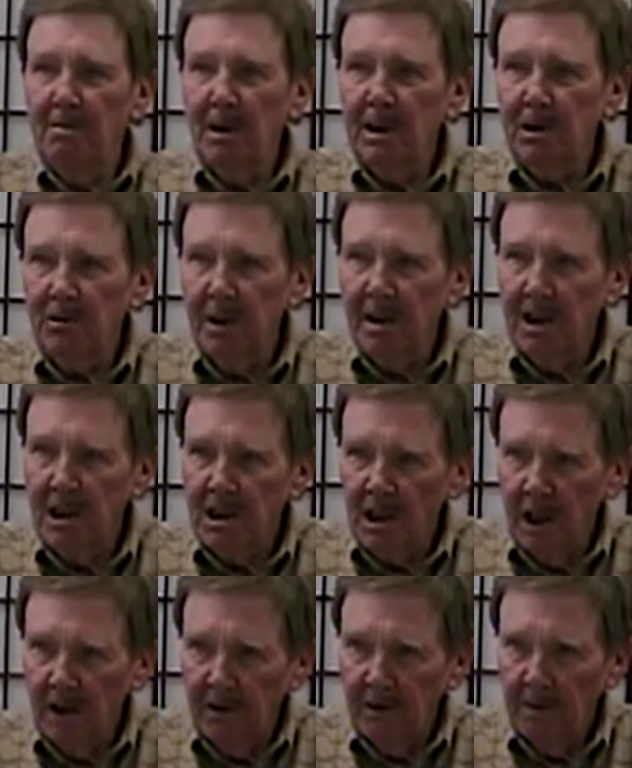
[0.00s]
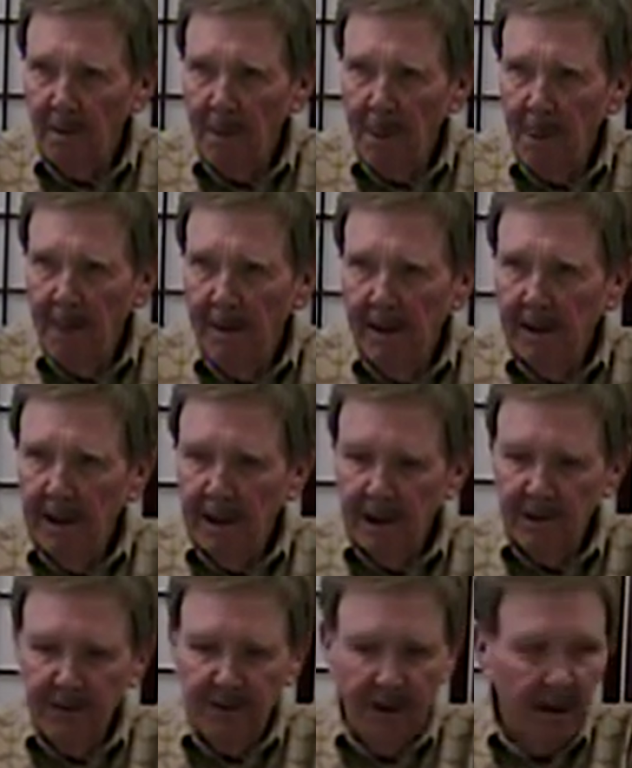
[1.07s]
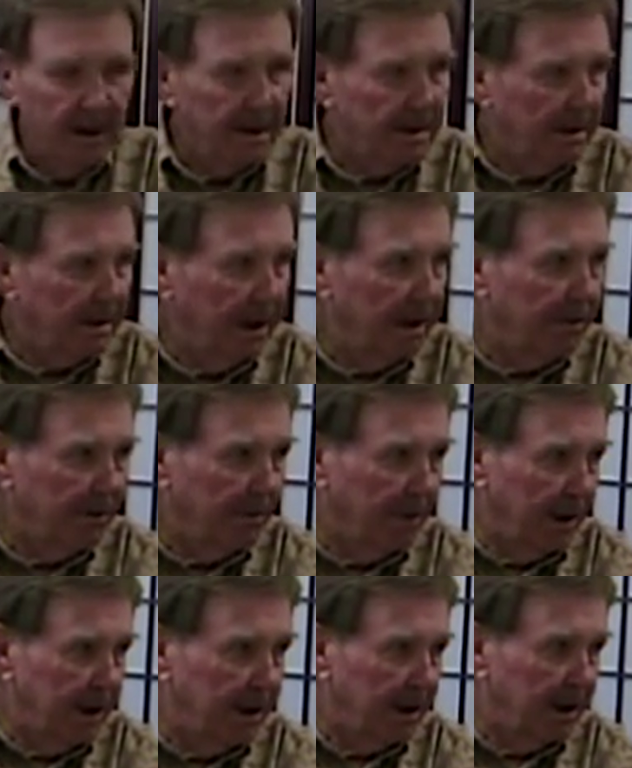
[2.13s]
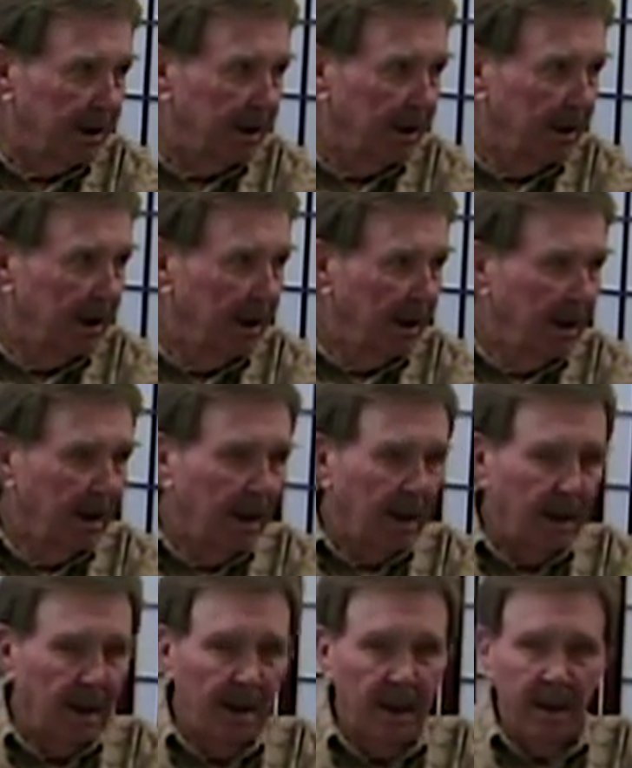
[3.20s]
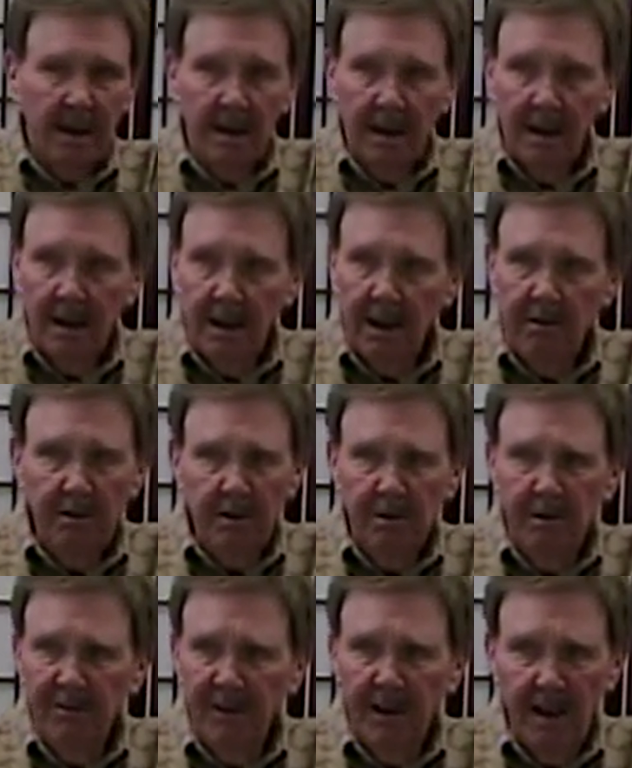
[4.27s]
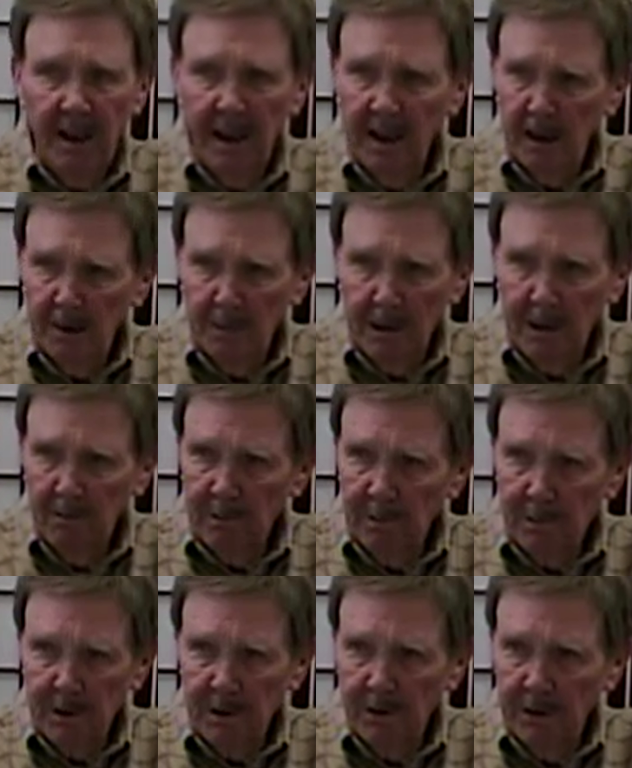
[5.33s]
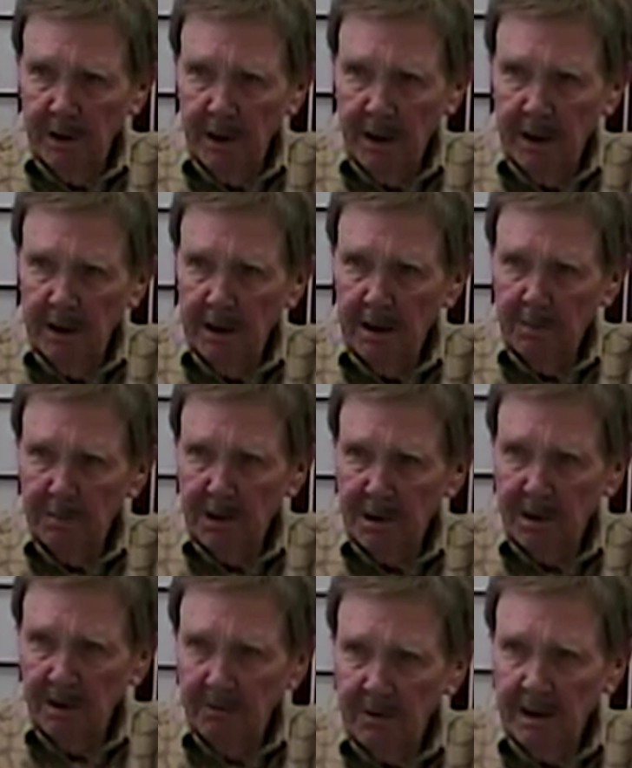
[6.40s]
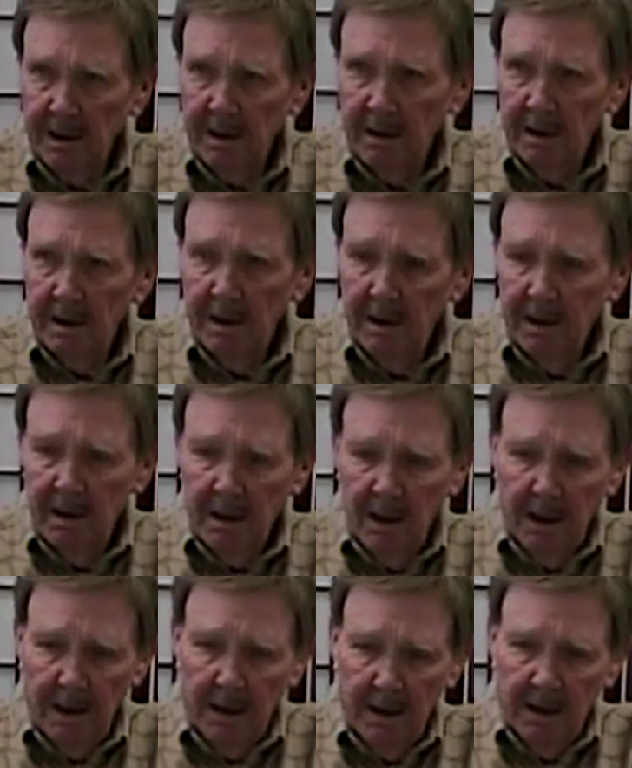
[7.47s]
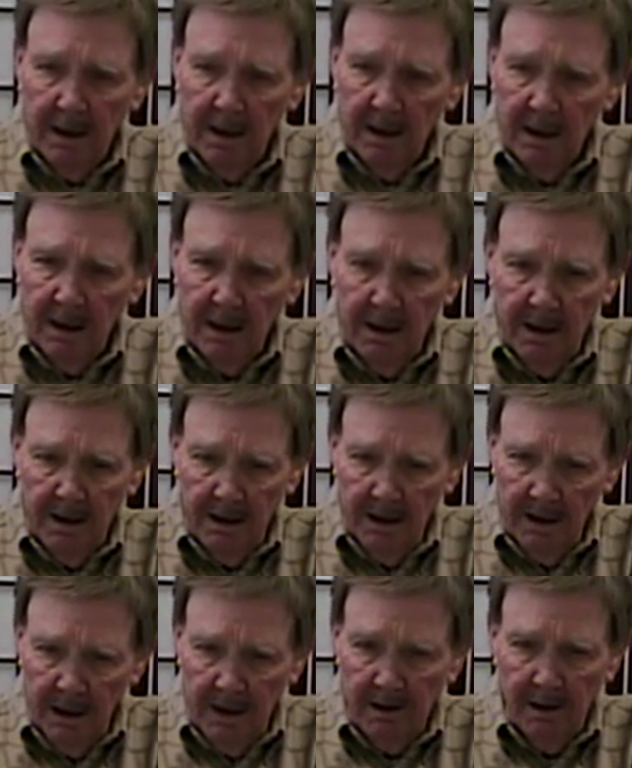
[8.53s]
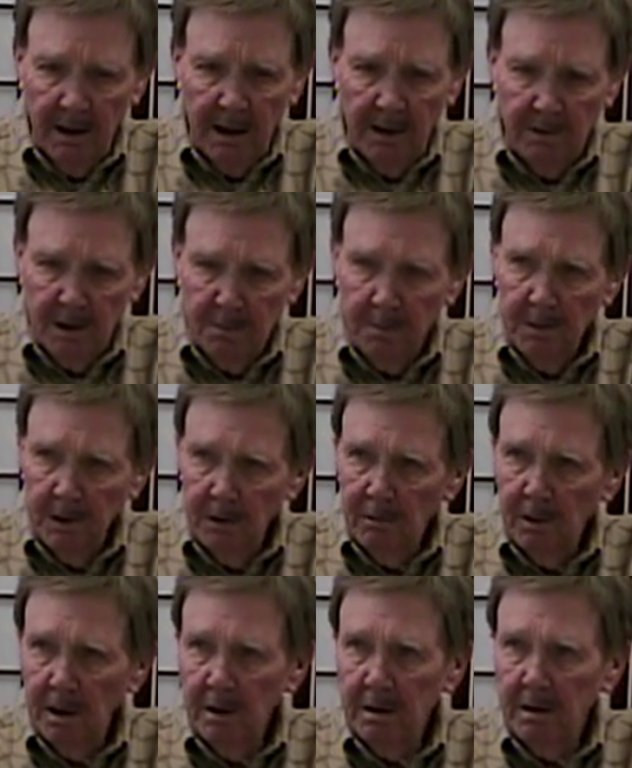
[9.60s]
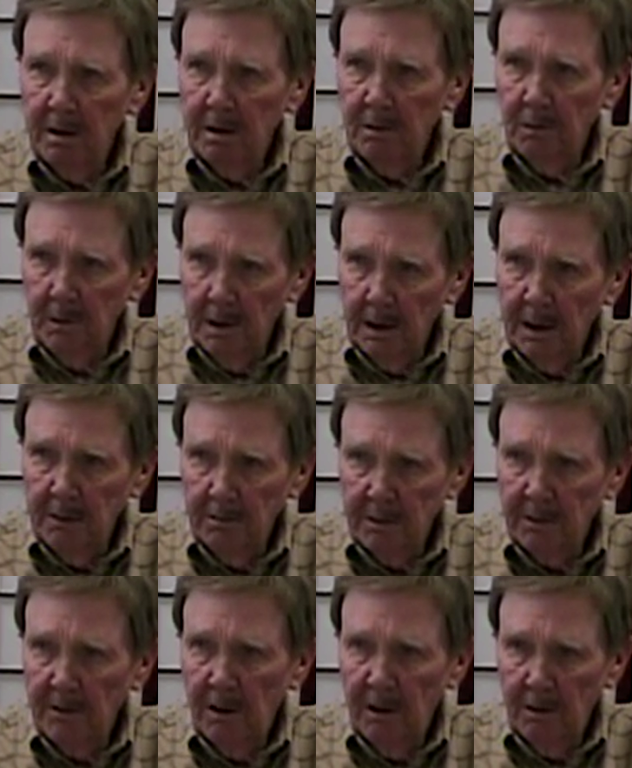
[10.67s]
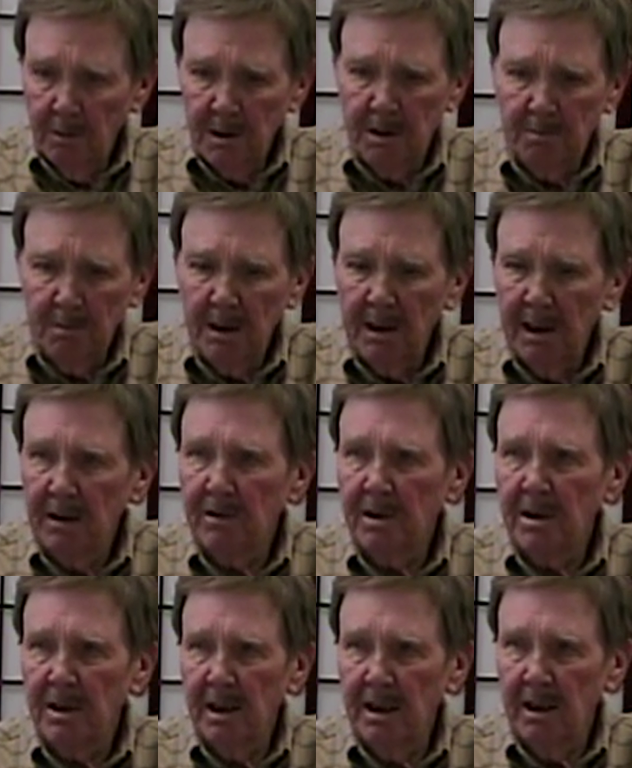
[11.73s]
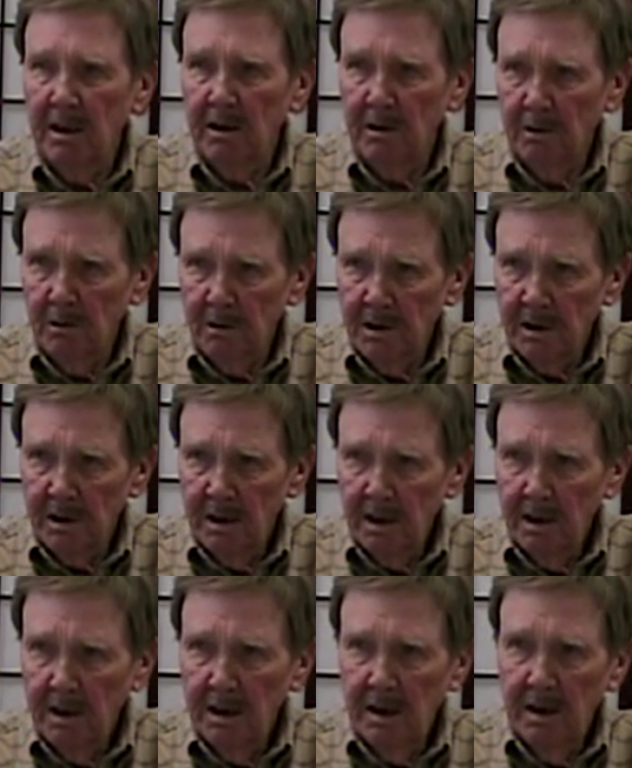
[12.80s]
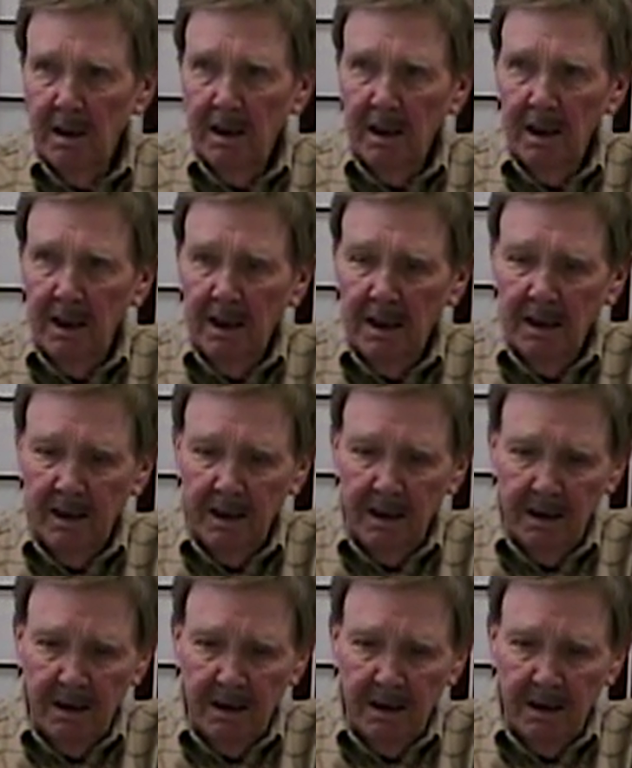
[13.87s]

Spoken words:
much with each other as far as information. I knew very little about what was going on in the Pacific, and I thought I was pretty well aware. I was always been interested in news, and